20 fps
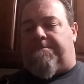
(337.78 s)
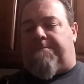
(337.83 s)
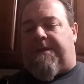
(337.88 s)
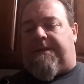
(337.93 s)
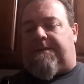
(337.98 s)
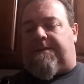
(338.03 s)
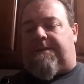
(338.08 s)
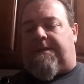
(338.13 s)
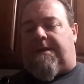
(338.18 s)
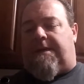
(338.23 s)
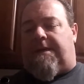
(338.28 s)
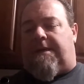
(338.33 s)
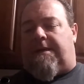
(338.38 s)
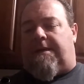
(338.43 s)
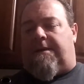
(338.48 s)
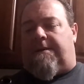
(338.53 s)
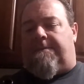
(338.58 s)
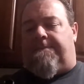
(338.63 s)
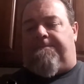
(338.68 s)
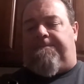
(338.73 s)

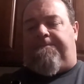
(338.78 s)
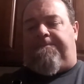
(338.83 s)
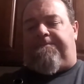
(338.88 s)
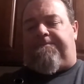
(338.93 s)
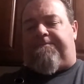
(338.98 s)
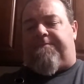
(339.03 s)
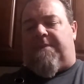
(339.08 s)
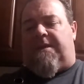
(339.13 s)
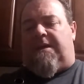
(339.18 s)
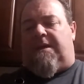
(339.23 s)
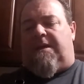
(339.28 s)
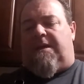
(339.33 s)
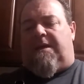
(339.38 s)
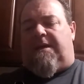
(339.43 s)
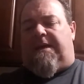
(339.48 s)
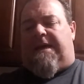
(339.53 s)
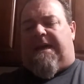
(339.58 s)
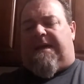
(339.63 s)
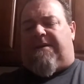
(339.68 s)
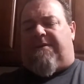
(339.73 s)
But
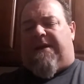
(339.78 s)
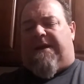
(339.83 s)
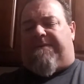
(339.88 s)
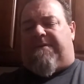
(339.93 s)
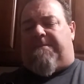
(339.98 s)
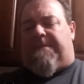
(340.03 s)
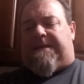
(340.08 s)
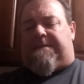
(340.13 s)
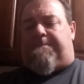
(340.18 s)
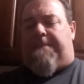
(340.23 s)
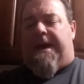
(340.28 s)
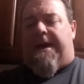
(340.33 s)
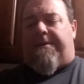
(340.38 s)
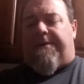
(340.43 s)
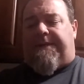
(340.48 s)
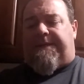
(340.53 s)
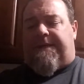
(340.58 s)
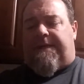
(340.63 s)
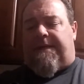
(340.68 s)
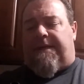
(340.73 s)
yeah, I don't have the best
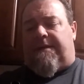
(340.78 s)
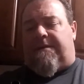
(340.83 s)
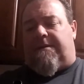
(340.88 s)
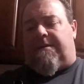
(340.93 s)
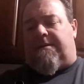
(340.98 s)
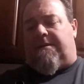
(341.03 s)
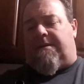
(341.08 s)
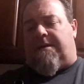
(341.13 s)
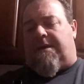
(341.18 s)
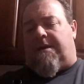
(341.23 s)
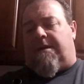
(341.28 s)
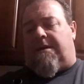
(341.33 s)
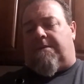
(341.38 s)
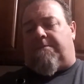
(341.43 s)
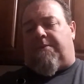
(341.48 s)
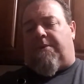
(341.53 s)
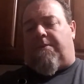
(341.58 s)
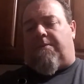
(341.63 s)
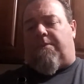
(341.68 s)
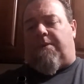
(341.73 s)
batteries in it.
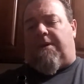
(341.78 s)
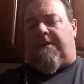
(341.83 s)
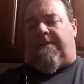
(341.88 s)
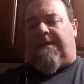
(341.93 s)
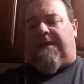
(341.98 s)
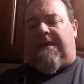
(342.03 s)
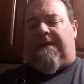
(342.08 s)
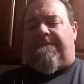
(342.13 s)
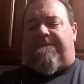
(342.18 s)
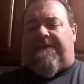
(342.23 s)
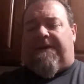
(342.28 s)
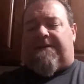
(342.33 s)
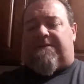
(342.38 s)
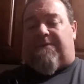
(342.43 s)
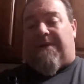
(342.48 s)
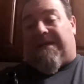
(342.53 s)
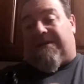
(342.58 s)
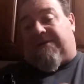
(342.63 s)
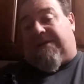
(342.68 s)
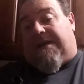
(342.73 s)
I'm running the
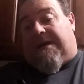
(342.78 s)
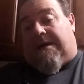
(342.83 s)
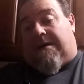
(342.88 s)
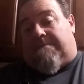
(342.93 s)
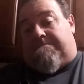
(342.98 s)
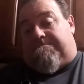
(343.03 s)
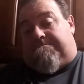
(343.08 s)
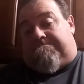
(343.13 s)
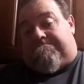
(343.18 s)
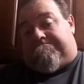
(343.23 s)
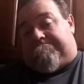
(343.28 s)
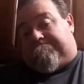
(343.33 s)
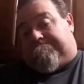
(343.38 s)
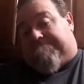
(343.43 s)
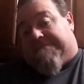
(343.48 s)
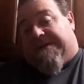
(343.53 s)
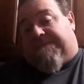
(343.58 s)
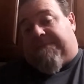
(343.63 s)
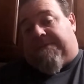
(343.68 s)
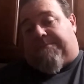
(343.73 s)
eFest. Actually,
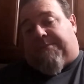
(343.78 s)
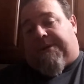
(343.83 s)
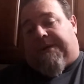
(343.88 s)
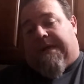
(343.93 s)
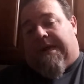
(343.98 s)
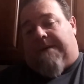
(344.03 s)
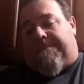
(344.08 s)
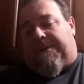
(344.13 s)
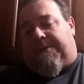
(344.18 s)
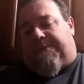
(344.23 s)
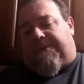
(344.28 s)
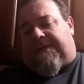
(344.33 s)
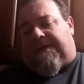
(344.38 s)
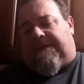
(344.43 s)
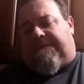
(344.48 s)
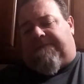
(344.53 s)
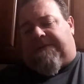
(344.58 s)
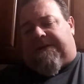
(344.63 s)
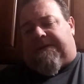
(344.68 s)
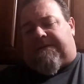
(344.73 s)
I've been pretty happy with
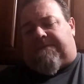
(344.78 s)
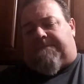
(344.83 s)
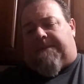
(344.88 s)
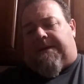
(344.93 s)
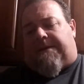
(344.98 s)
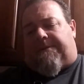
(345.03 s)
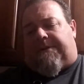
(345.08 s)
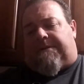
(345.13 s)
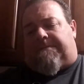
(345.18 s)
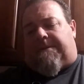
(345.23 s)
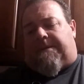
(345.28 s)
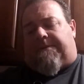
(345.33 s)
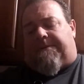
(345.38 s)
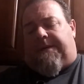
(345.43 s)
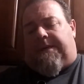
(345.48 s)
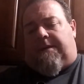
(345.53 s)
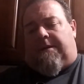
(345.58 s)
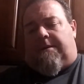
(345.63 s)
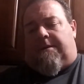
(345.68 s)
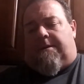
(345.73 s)
the eFest batteries, by the
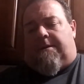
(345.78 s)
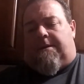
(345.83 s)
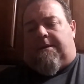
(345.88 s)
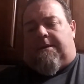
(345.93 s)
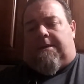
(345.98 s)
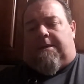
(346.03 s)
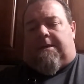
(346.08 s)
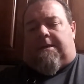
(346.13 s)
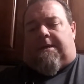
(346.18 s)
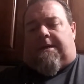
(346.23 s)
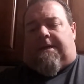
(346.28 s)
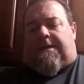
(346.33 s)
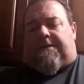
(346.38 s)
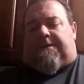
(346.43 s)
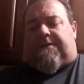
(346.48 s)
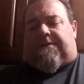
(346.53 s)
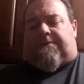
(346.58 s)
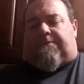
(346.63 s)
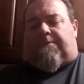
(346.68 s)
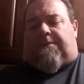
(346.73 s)
way. I
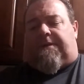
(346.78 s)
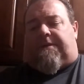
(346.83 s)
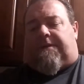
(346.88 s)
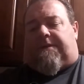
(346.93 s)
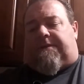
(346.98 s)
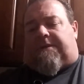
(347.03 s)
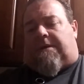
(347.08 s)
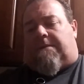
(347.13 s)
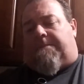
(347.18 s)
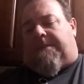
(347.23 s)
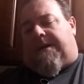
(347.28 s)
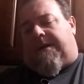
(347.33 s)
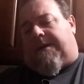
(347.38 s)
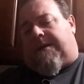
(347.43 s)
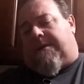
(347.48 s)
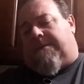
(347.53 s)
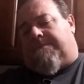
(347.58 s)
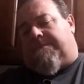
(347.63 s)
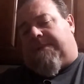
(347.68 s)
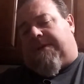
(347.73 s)
just recently started
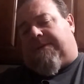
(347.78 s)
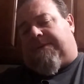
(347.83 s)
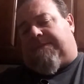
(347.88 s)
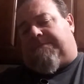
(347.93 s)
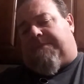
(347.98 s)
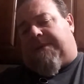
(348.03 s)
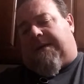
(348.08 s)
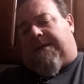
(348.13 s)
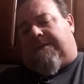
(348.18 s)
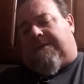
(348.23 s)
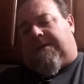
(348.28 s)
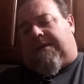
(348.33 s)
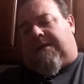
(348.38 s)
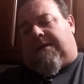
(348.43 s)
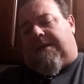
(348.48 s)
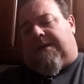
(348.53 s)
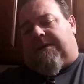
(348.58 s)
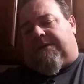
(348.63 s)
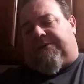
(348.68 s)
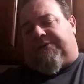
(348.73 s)
buying them. I was buying
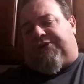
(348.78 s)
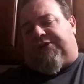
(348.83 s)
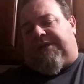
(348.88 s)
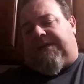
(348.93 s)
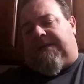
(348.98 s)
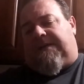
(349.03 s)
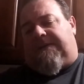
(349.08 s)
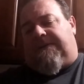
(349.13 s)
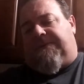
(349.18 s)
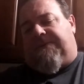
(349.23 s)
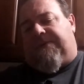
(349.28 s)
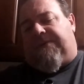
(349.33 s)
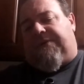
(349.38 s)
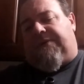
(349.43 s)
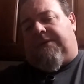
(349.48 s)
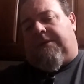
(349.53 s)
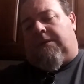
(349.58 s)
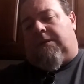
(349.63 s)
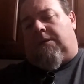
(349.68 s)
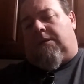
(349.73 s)
the
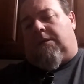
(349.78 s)
LGs.